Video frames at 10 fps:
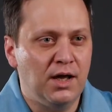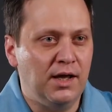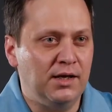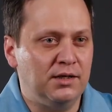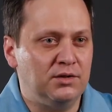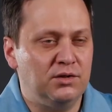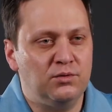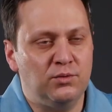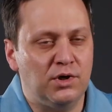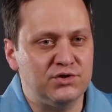and
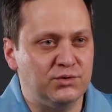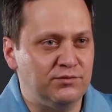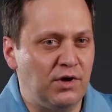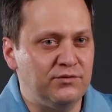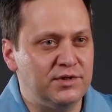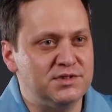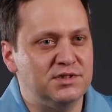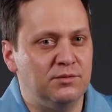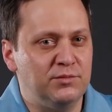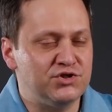we're also involved in
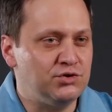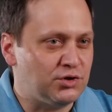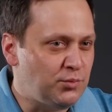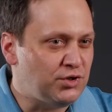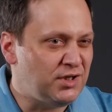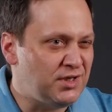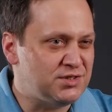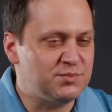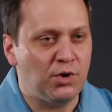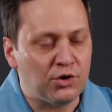some missional
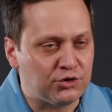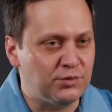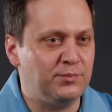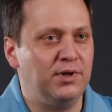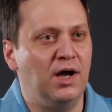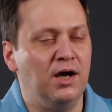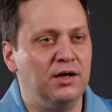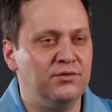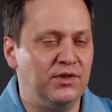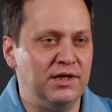communities, small group
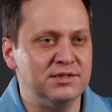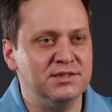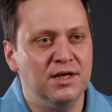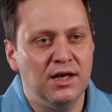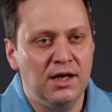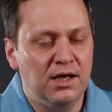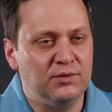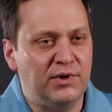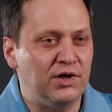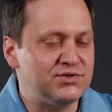things.
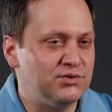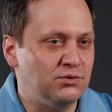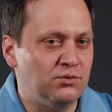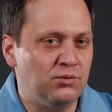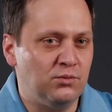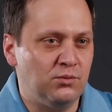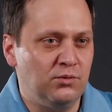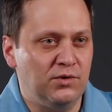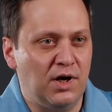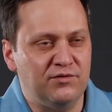And we also
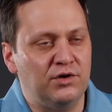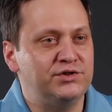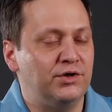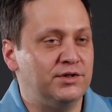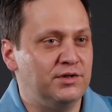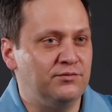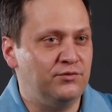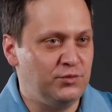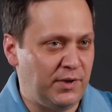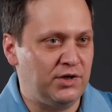volunteer at the
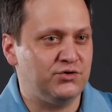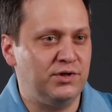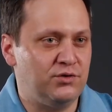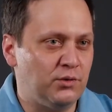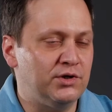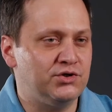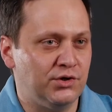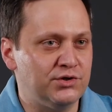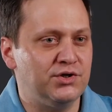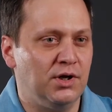food pantry through our
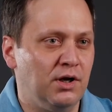church.